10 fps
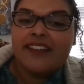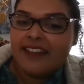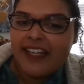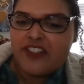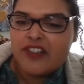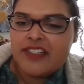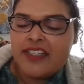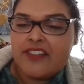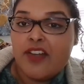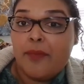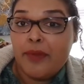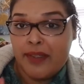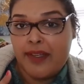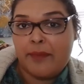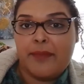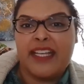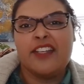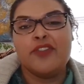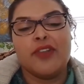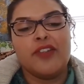That's just an example, and I'm
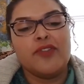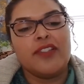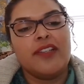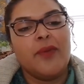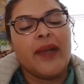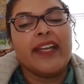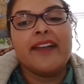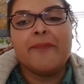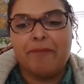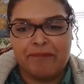making sure that you're still awake.